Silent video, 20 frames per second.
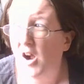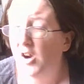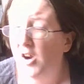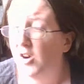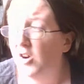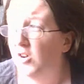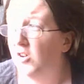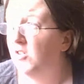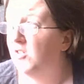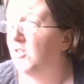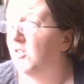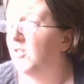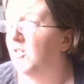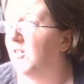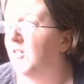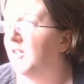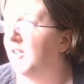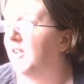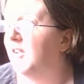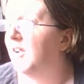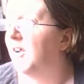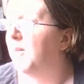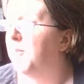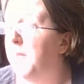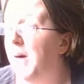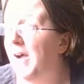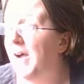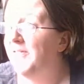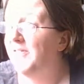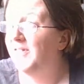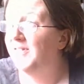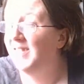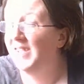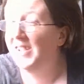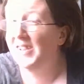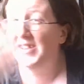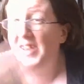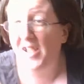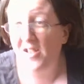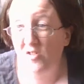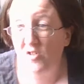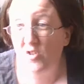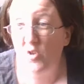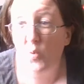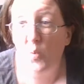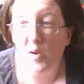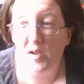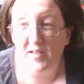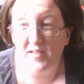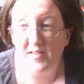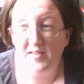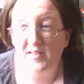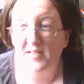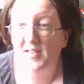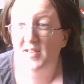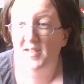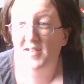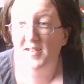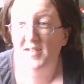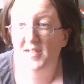Girl, buy this land next to us.